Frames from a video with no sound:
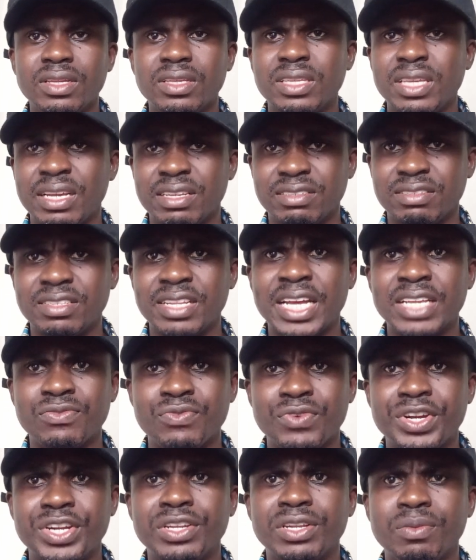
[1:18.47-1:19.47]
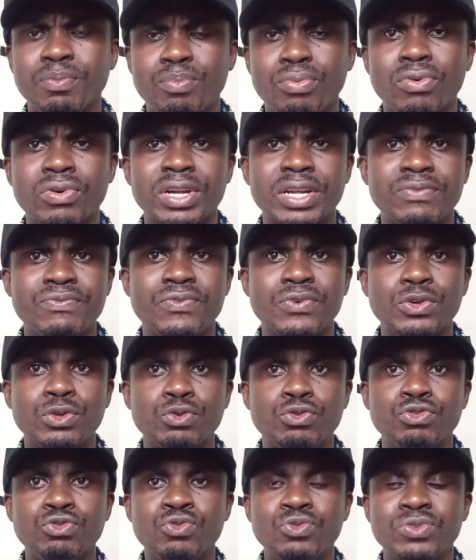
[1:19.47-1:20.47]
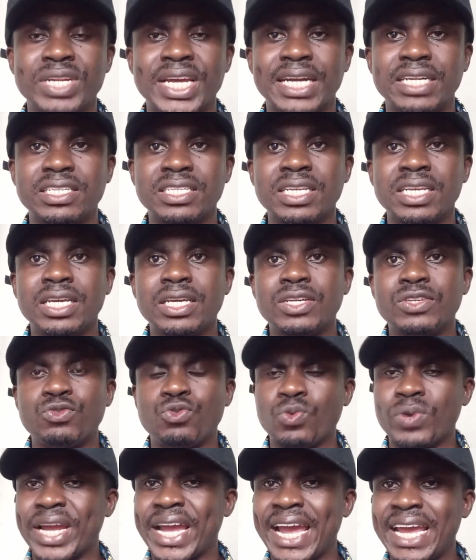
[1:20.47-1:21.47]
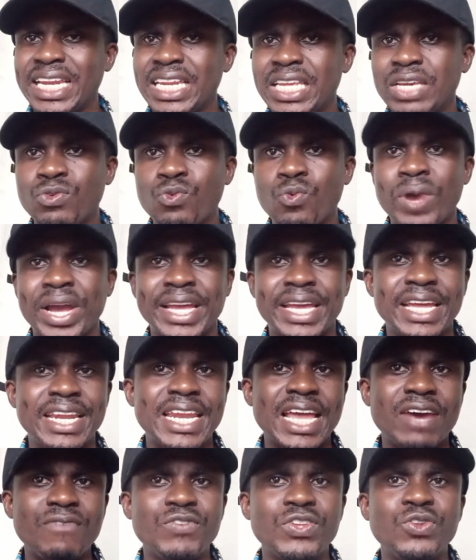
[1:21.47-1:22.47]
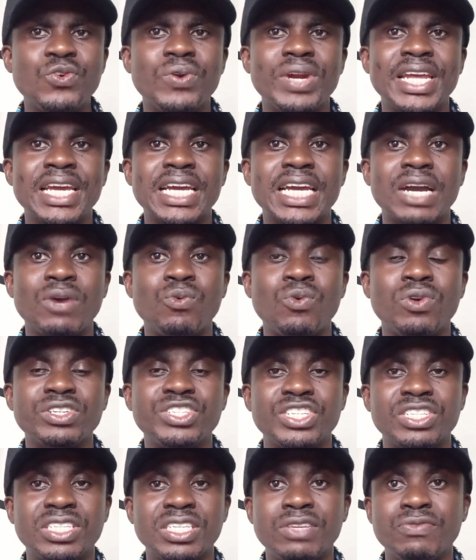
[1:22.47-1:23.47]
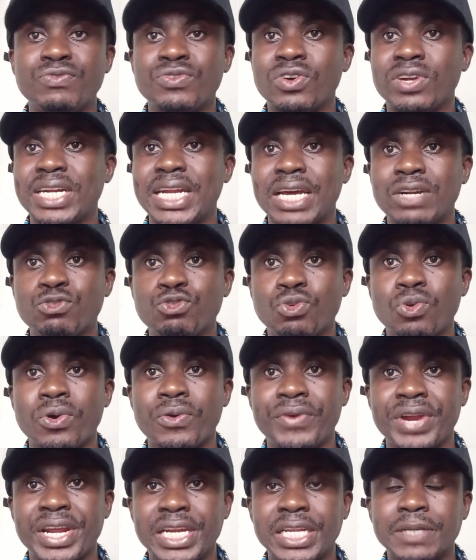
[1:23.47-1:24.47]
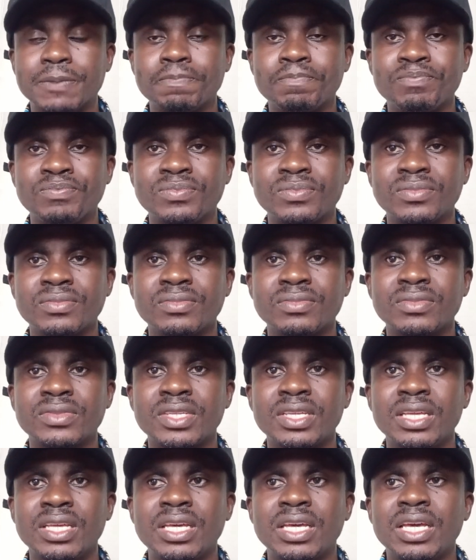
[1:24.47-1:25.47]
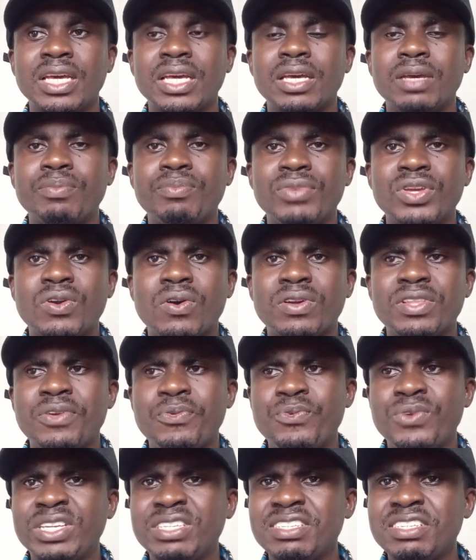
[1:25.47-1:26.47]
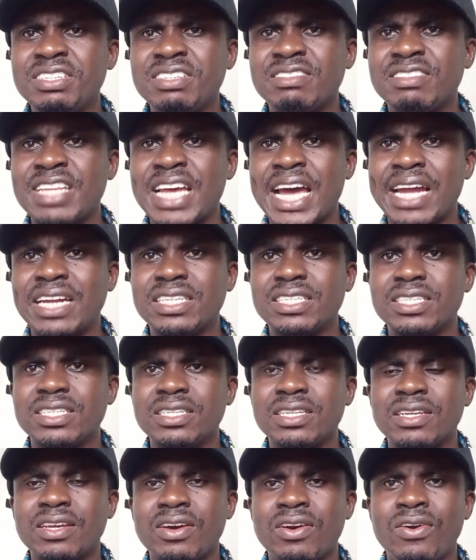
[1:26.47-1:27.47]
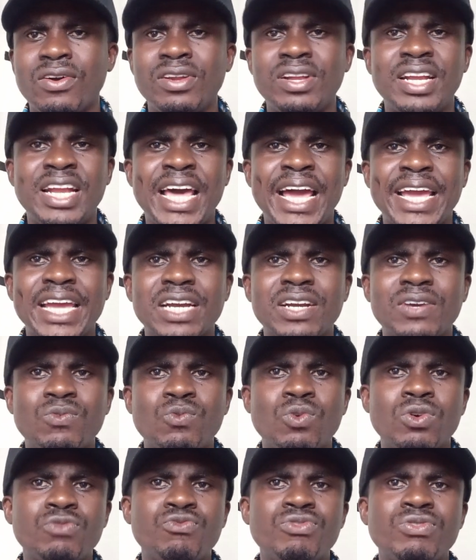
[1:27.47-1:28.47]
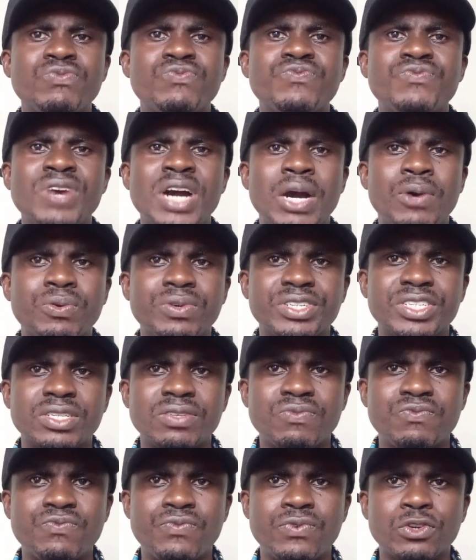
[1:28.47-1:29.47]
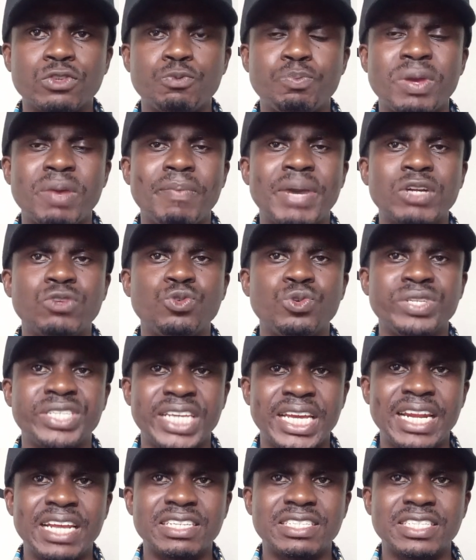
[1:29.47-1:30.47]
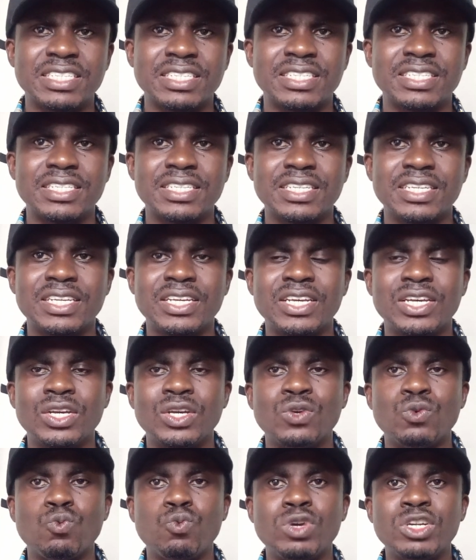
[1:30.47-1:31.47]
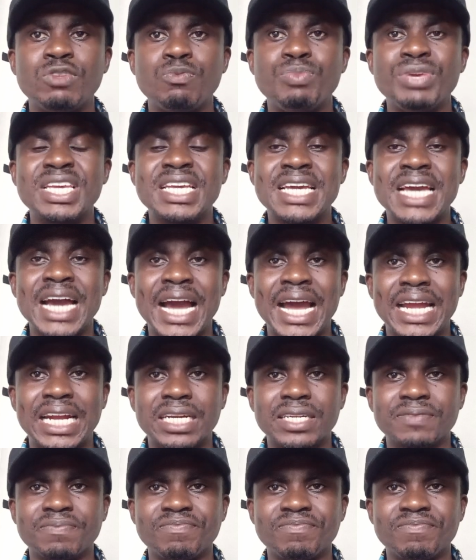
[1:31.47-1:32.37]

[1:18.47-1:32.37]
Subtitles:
Yes, that's very important for you to do that. So kindly go and get that video link and watch it if not done so already. Because the reason is that unlike what we found for spermatogenesis, which began